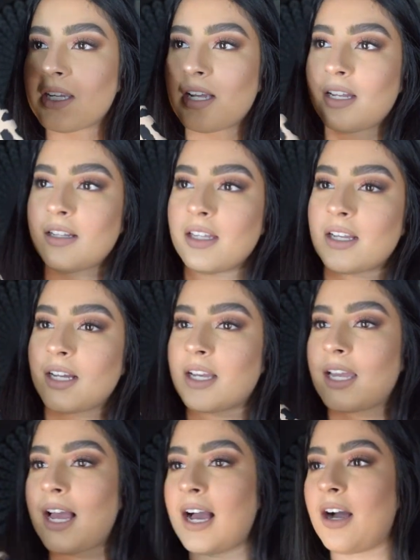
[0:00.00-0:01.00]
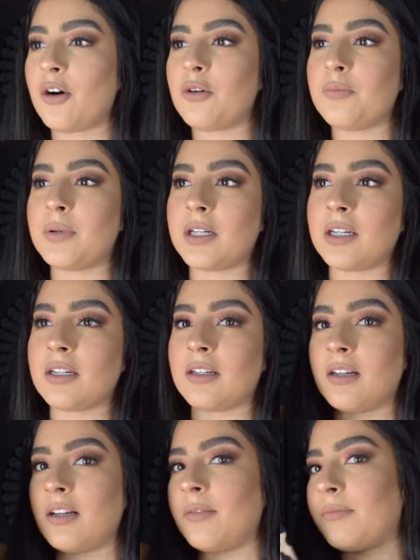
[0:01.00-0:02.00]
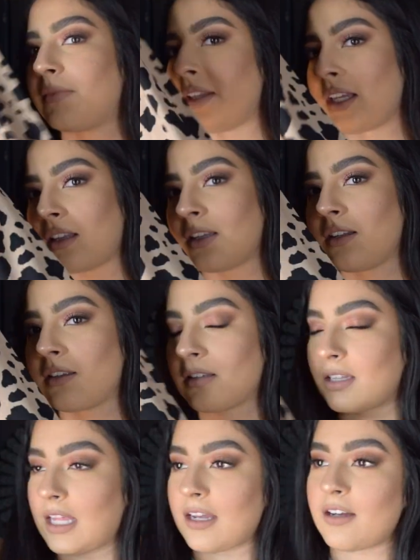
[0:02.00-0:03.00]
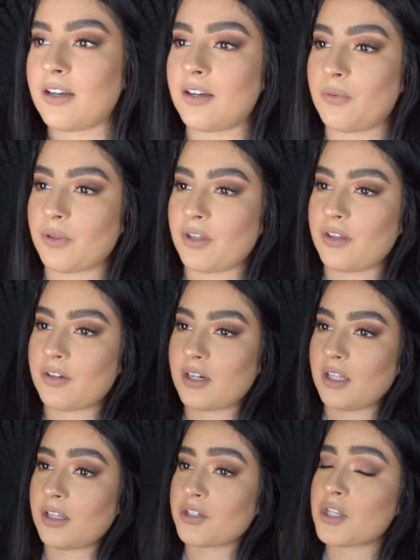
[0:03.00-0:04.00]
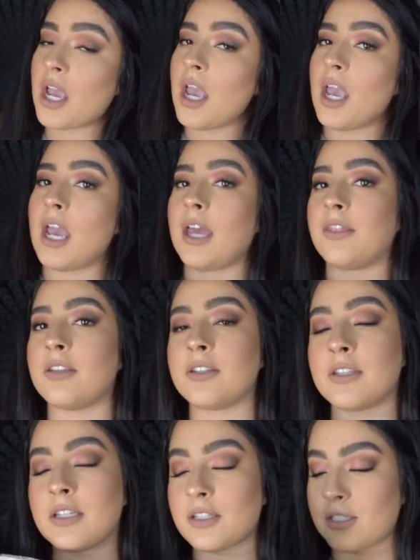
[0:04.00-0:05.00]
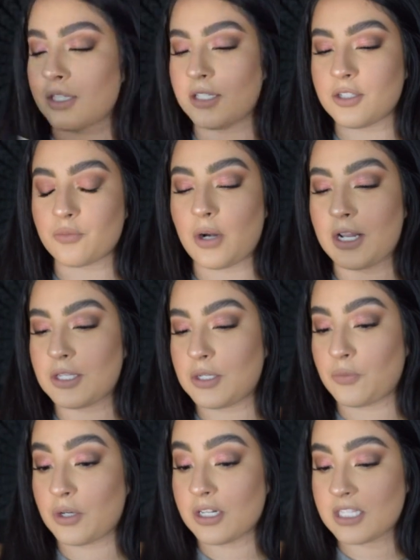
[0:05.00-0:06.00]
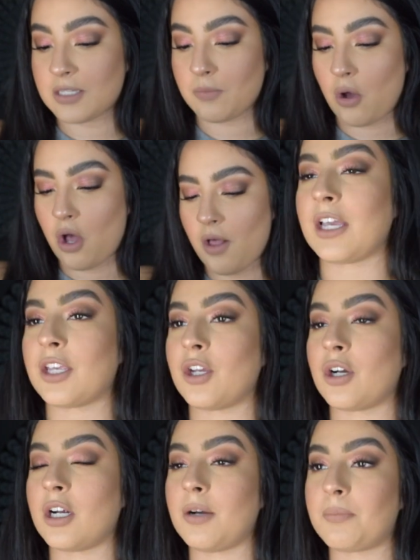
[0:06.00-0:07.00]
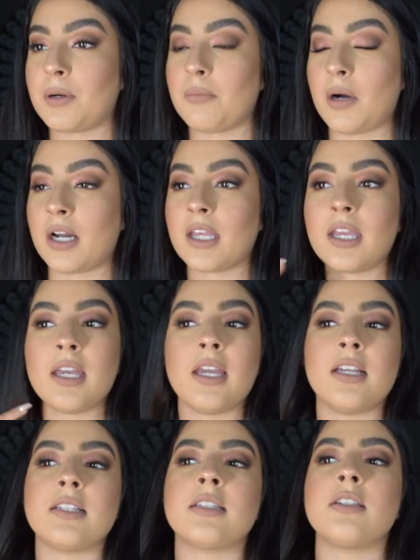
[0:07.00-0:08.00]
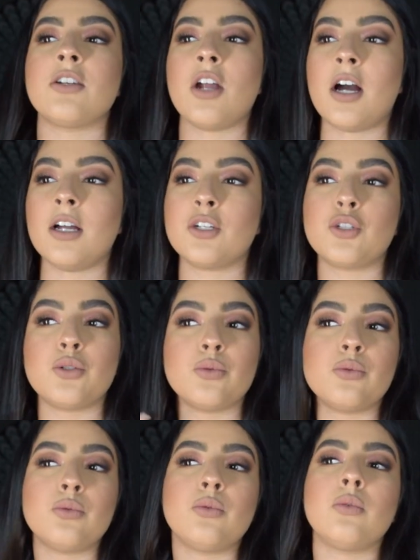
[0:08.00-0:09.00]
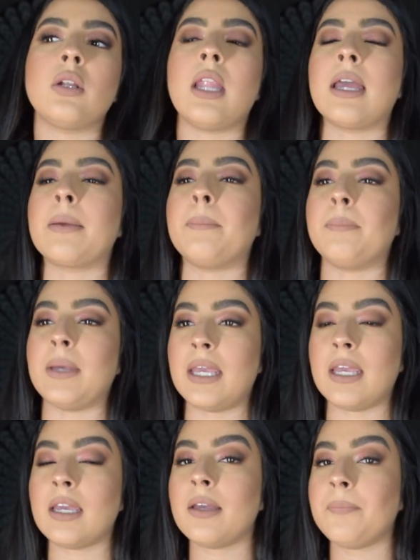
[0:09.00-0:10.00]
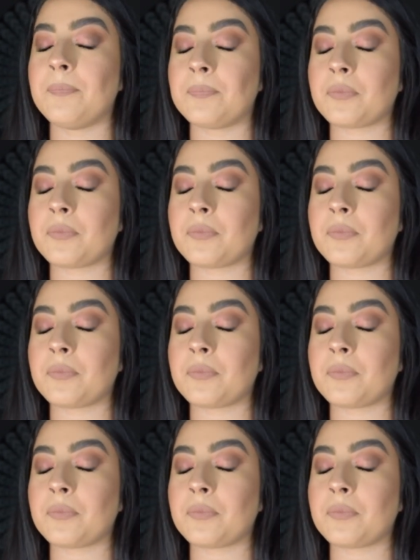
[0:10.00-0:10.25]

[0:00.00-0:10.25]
like kind of like a cow, but um, like the, like with other colors. And this does run, run small. Like your upper body is not too like big